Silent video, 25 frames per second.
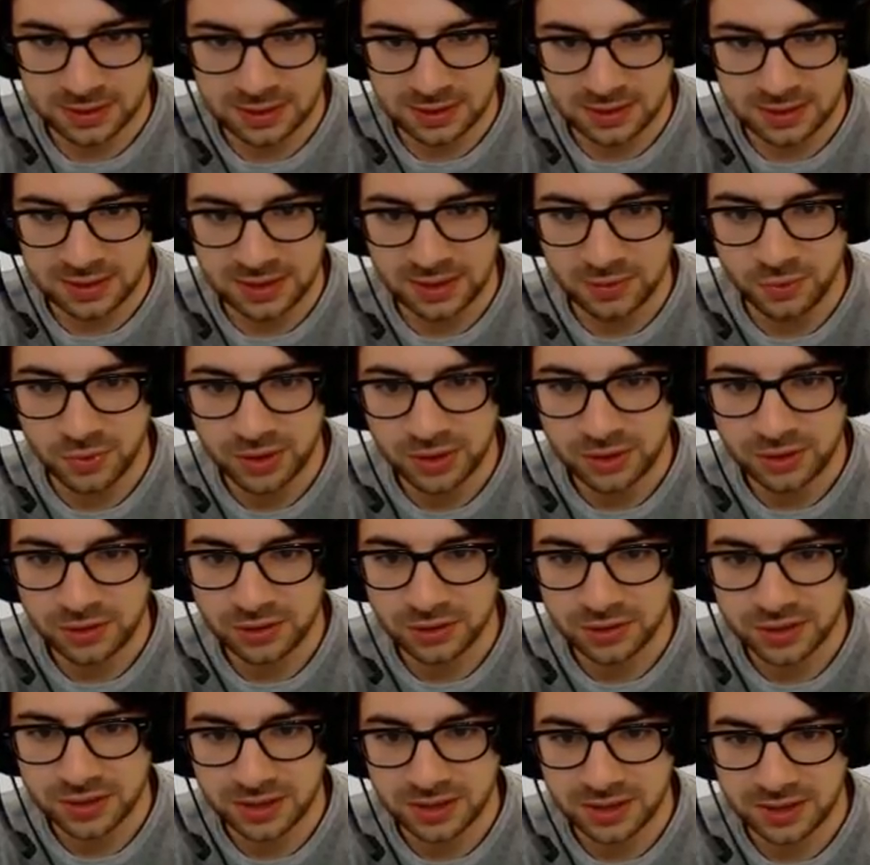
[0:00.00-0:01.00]
They will
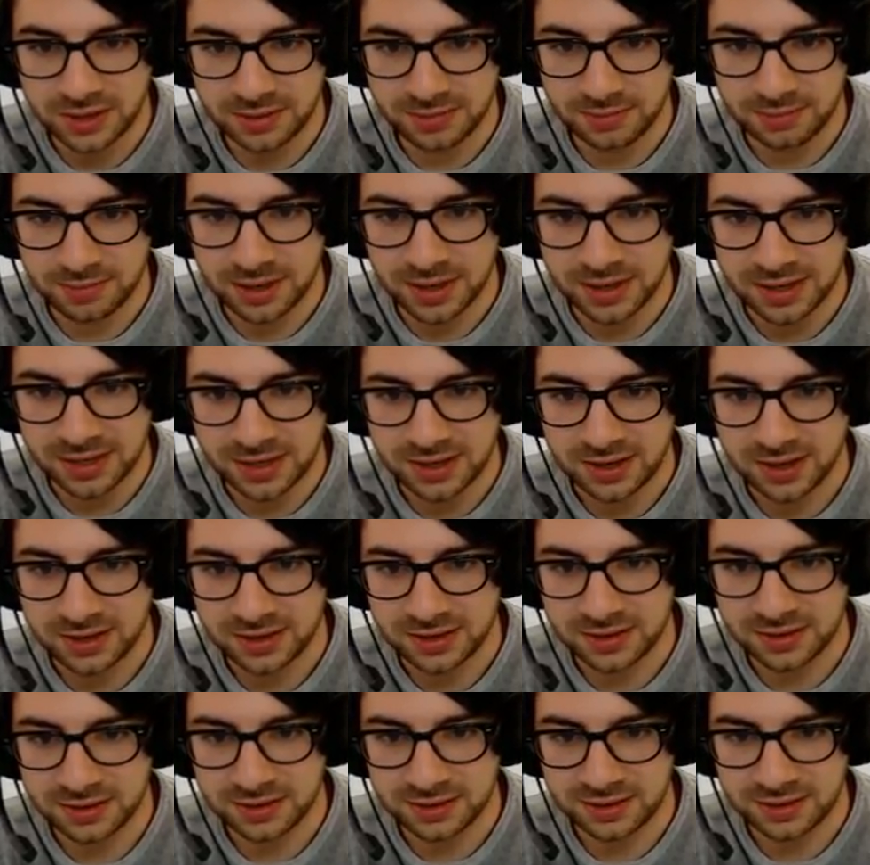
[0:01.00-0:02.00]
look muddier
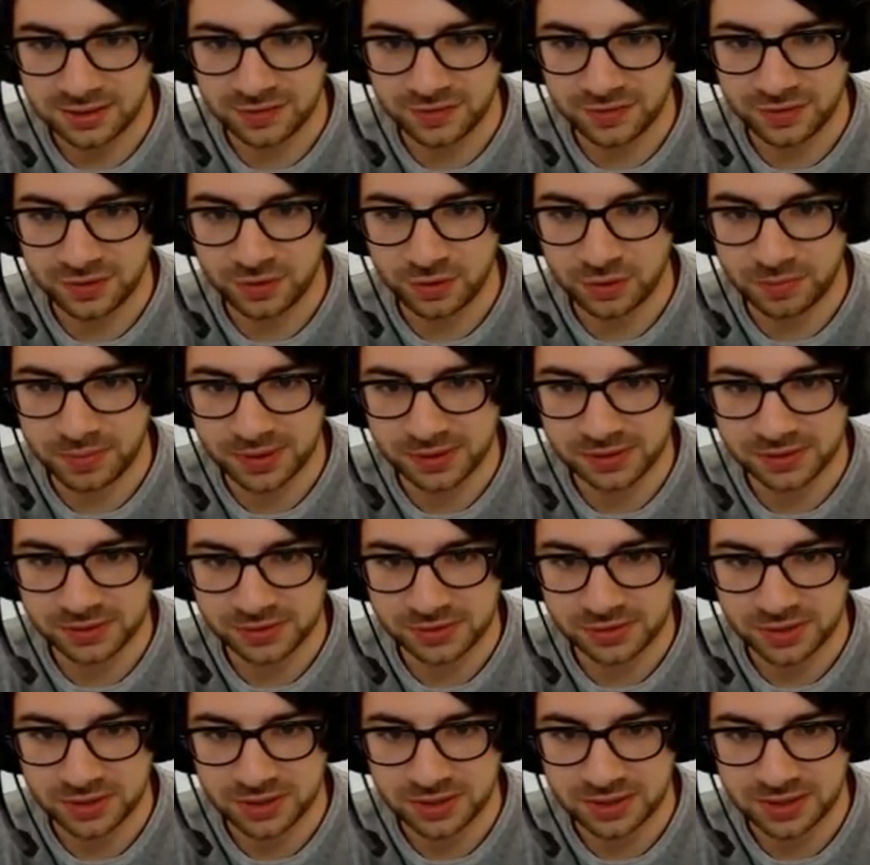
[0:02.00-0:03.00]
the fewer
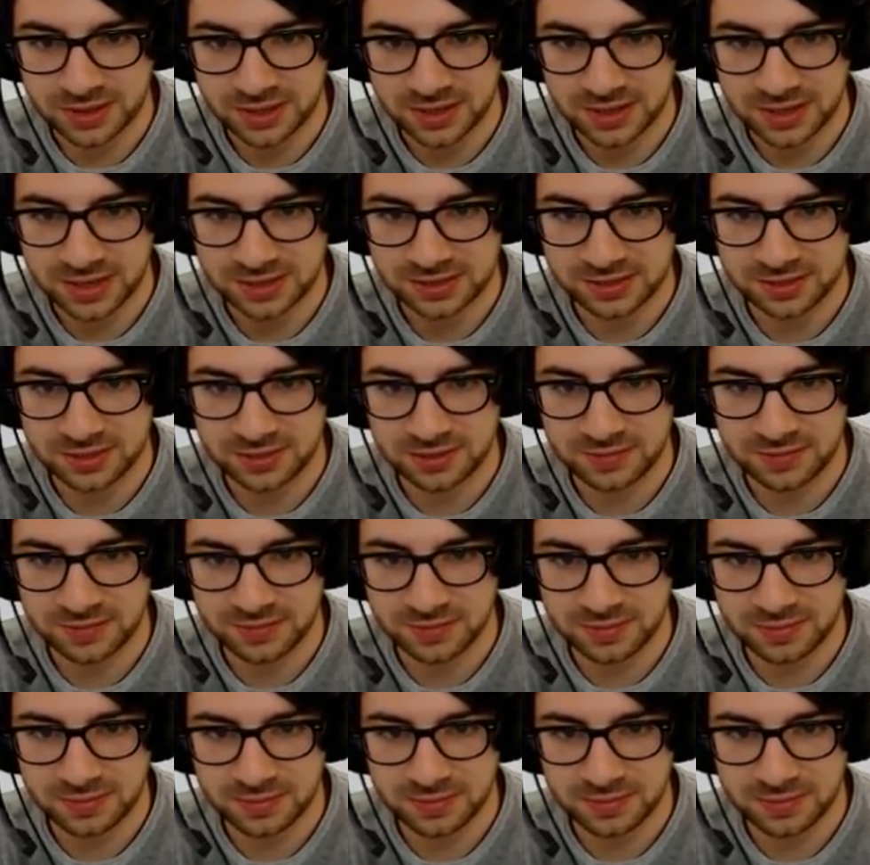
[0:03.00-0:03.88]
pixels you can dedicate to them,